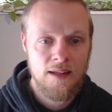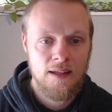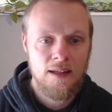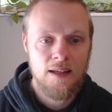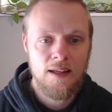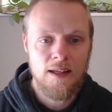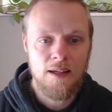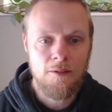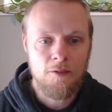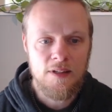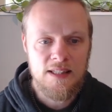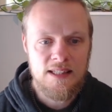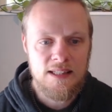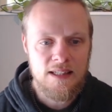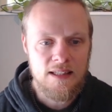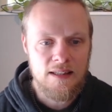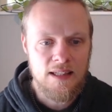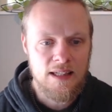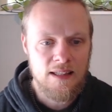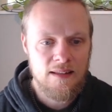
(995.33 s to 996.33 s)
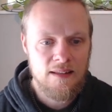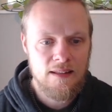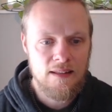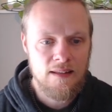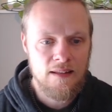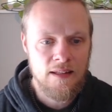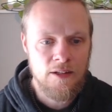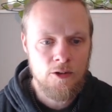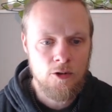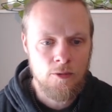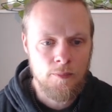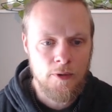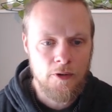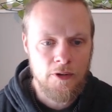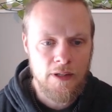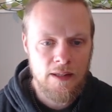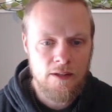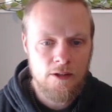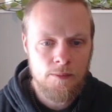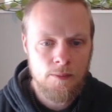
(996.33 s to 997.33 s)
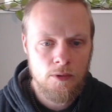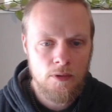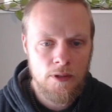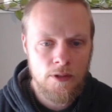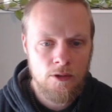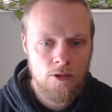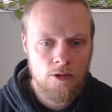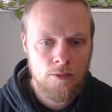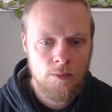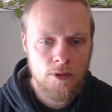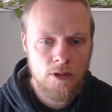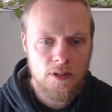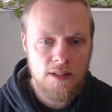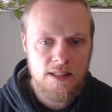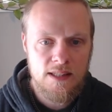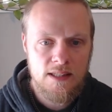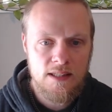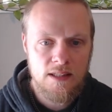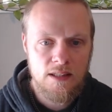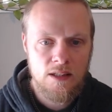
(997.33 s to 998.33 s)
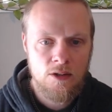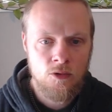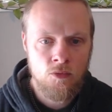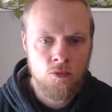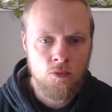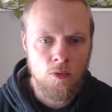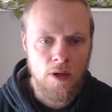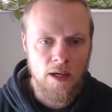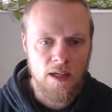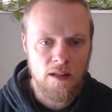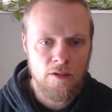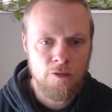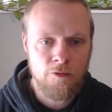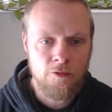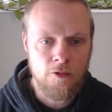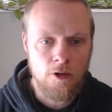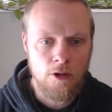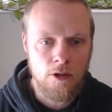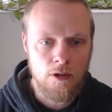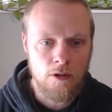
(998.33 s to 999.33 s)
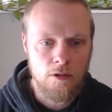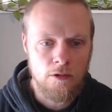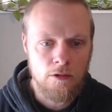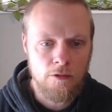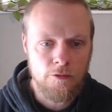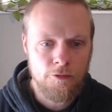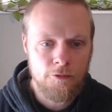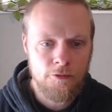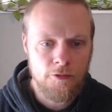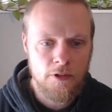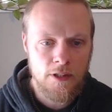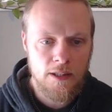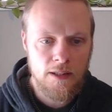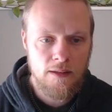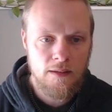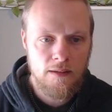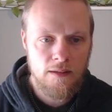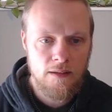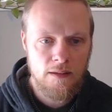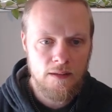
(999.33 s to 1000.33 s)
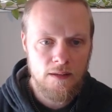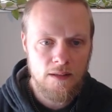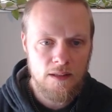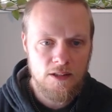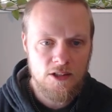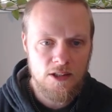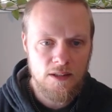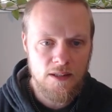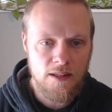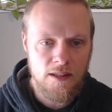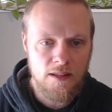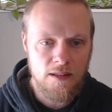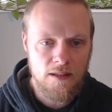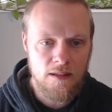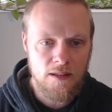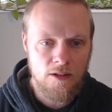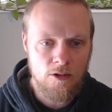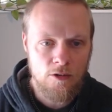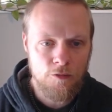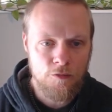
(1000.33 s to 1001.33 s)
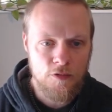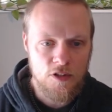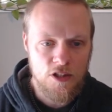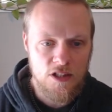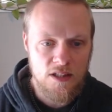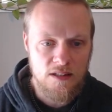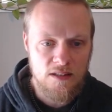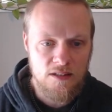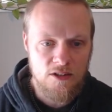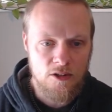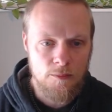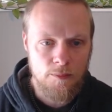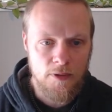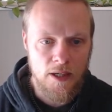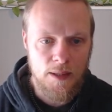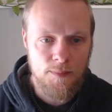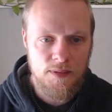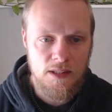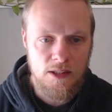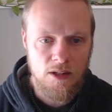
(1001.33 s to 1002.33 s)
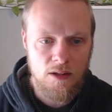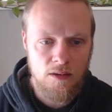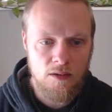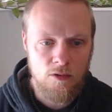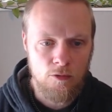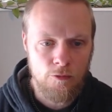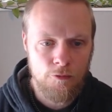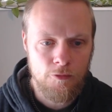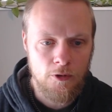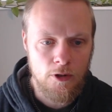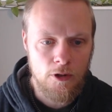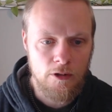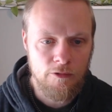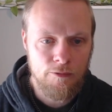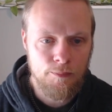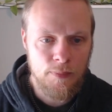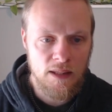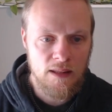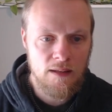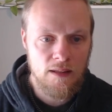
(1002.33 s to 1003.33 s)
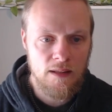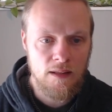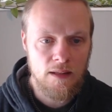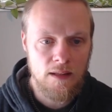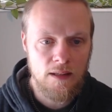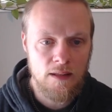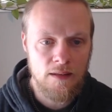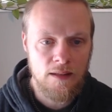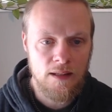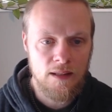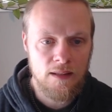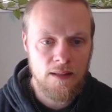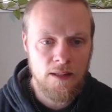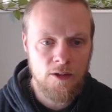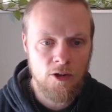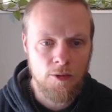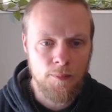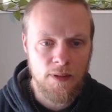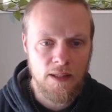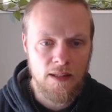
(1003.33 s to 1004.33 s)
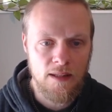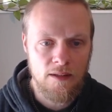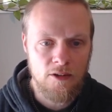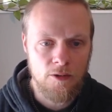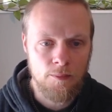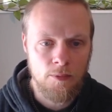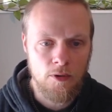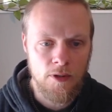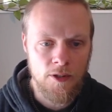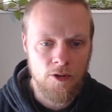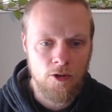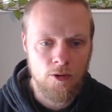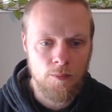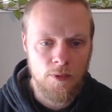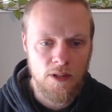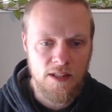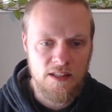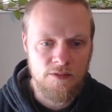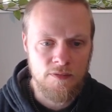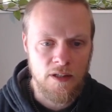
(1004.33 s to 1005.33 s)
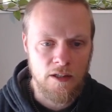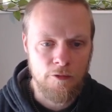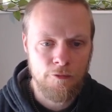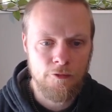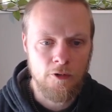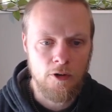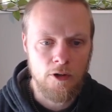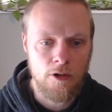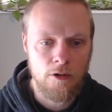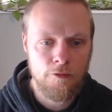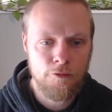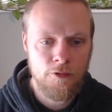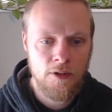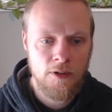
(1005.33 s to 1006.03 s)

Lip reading: And we see that the numerator polynomial is quite far off, right? Actually, the coefficients are perhaps not too far off, but the denominator polynomial is very far off.